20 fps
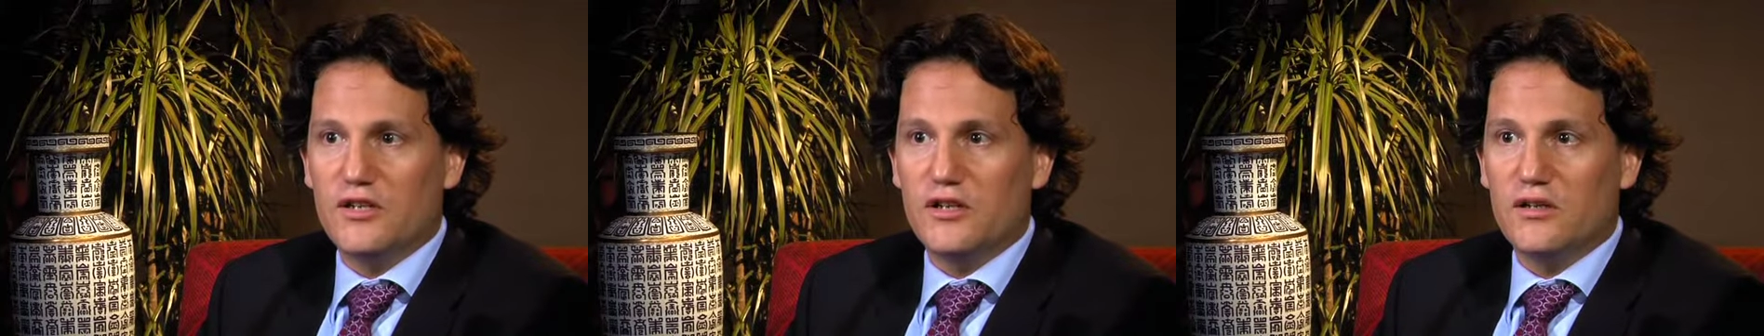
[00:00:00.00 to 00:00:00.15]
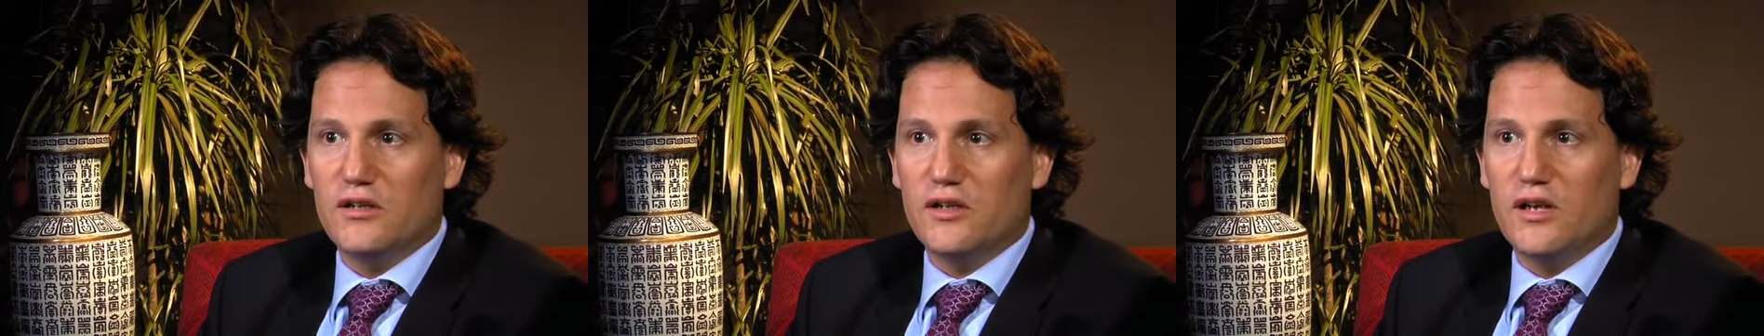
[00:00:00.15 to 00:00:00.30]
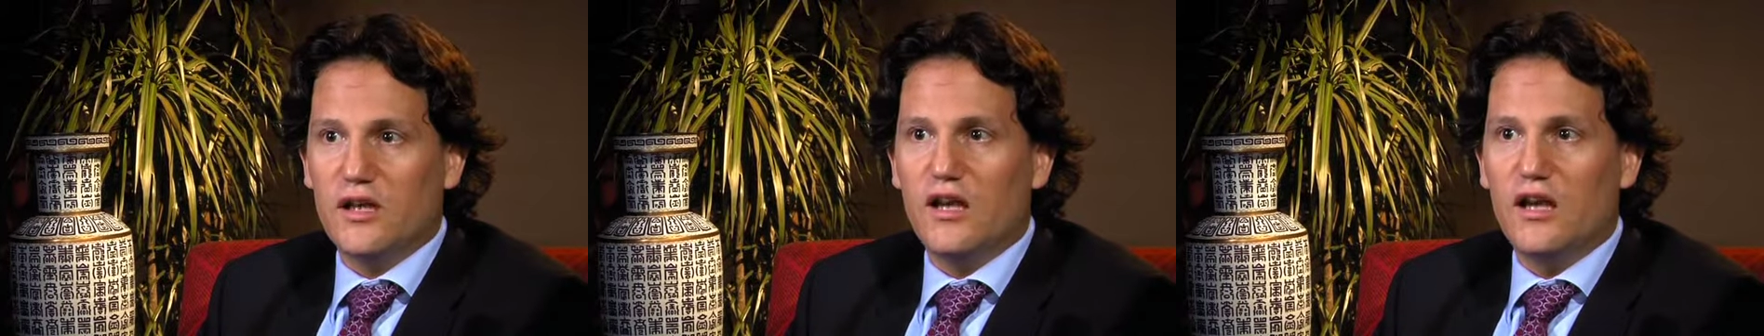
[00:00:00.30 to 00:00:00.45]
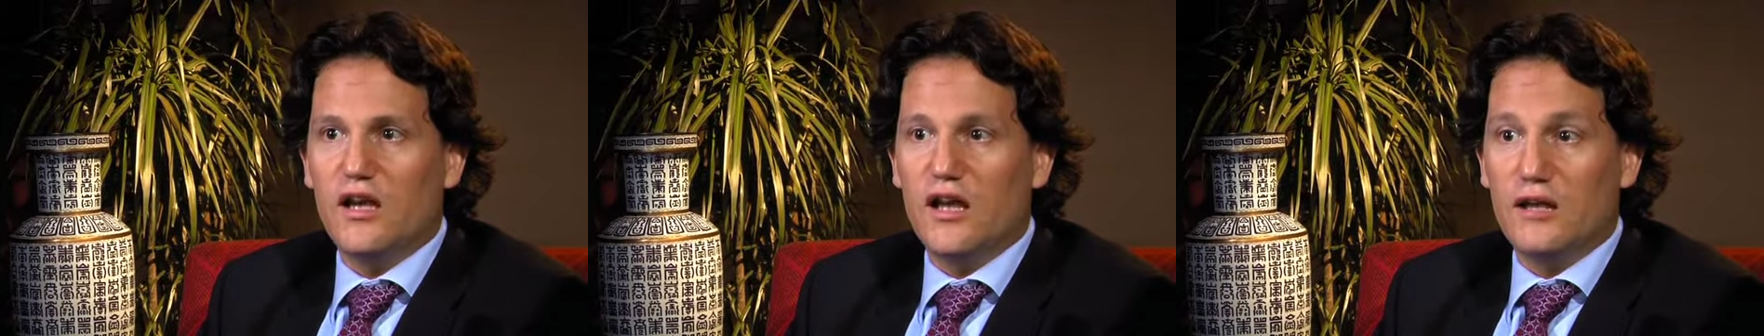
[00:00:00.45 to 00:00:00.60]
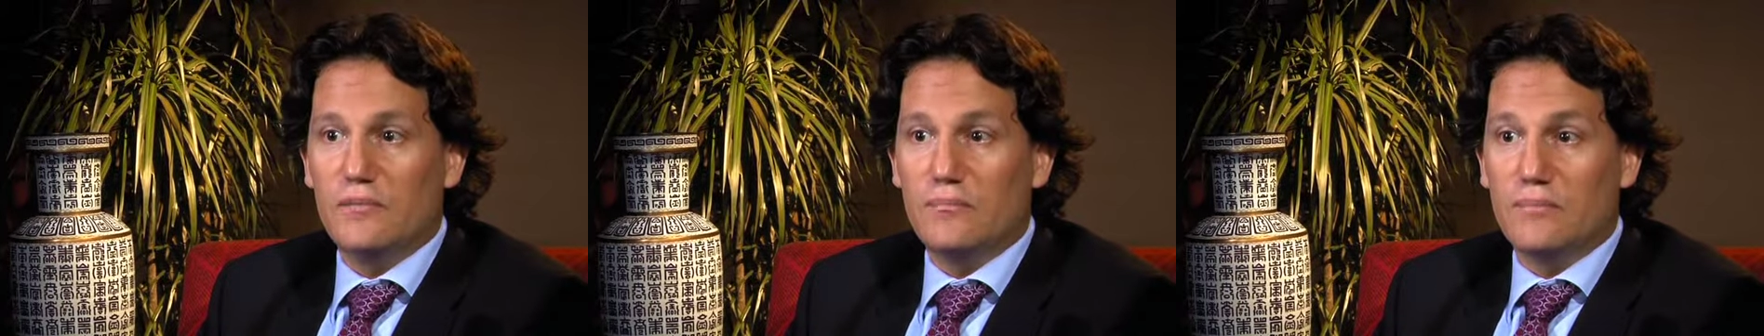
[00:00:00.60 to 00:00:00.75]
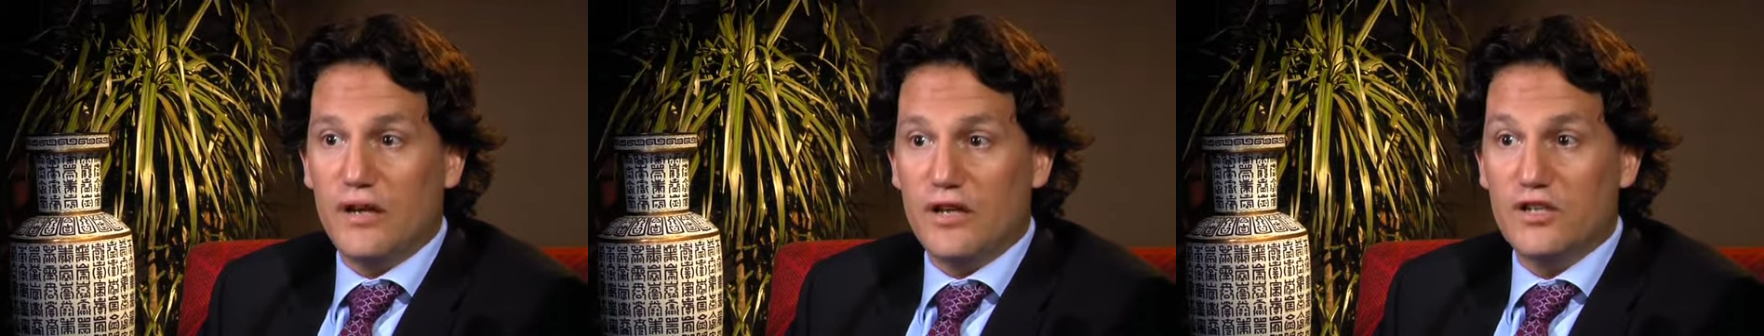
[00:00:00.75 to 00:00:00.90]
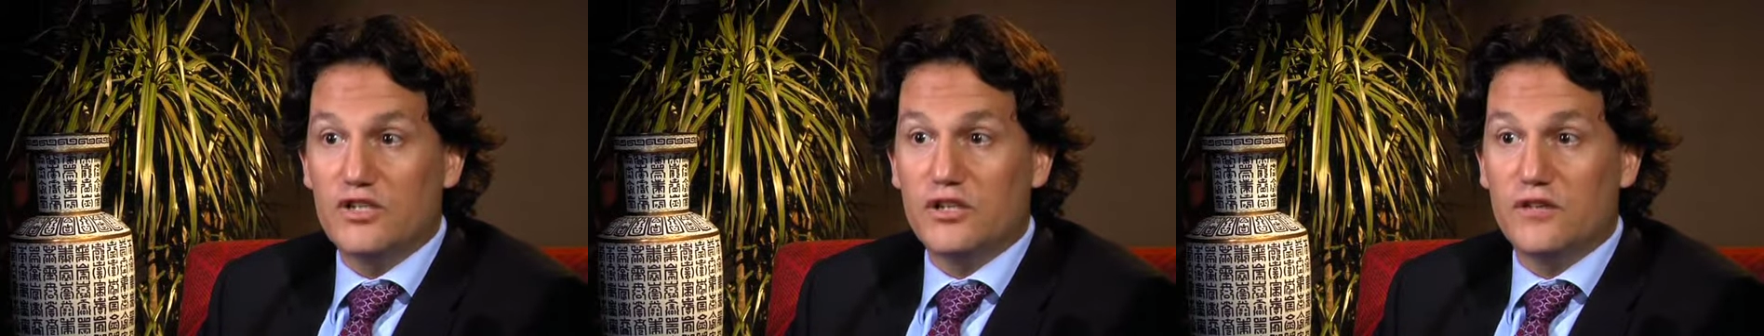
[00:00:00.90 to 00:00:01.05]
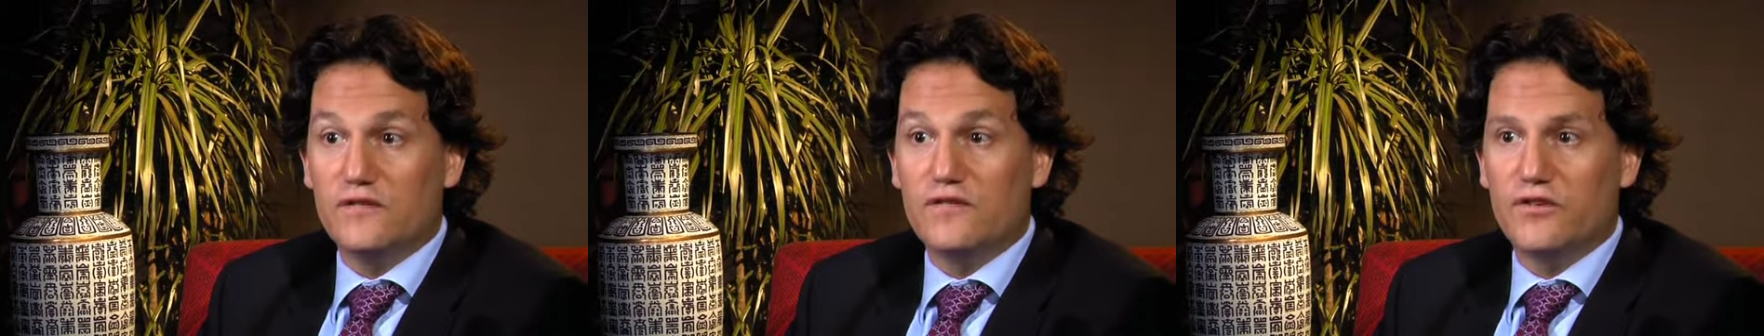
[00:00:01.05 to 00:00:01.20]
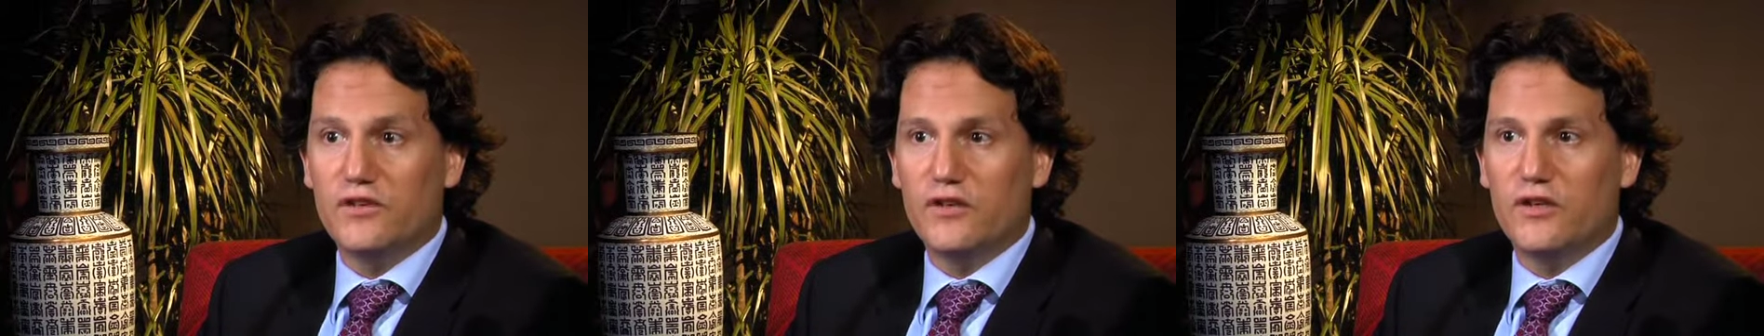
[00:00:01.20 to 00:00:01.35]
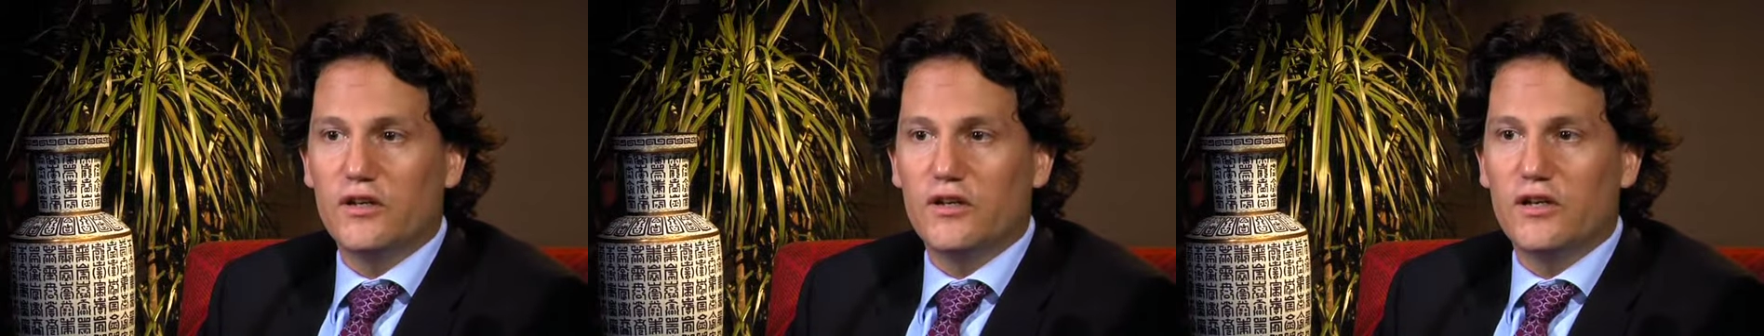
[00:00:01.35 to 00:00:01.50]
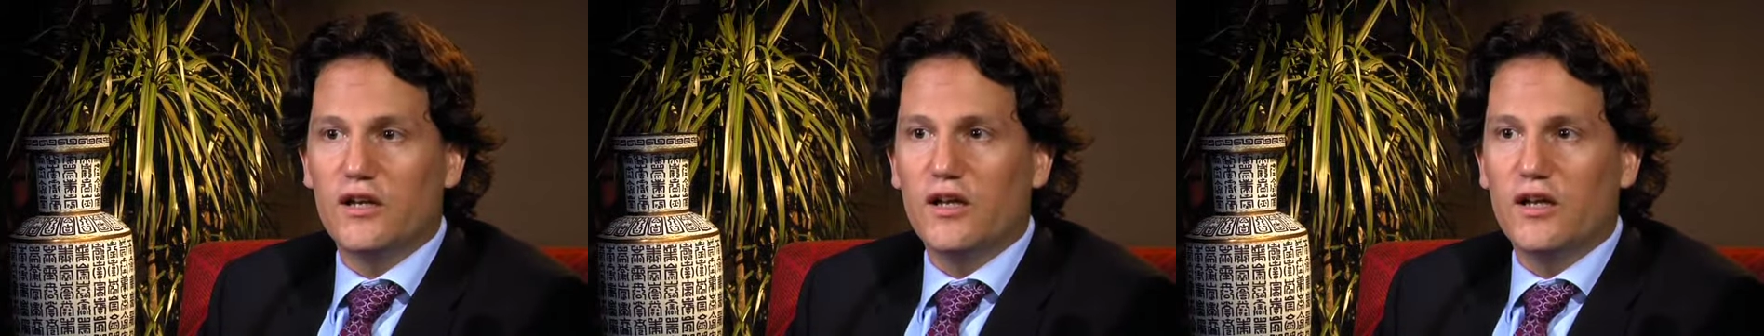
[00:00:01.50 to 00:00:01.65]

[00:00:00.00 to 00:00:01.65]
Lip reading: it and budget for it,